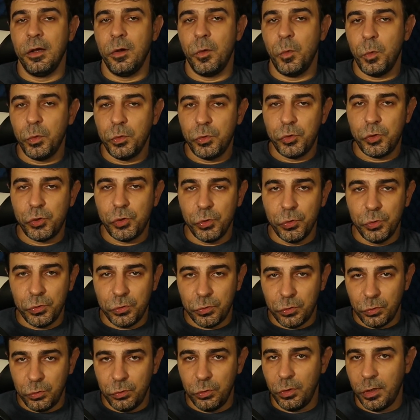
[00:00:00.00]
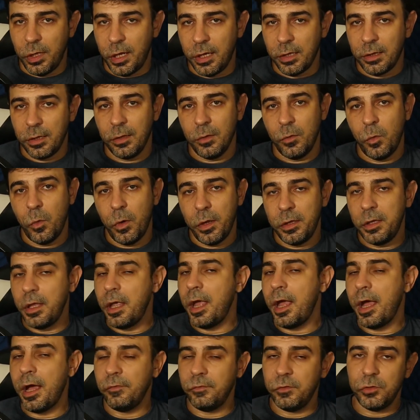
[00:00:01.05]
would choose to do that when they
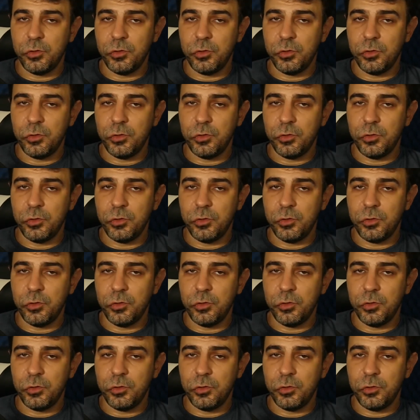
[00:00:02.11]
have